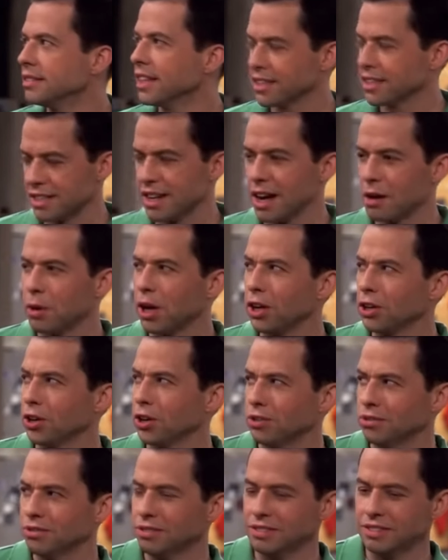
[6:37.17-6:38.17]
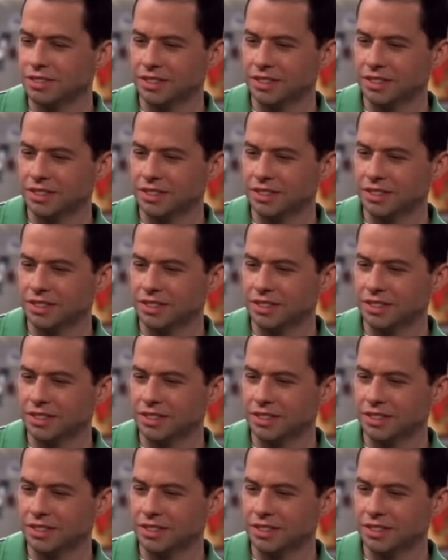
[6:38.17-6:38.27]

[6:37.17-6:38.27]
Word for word: Next time I'll know.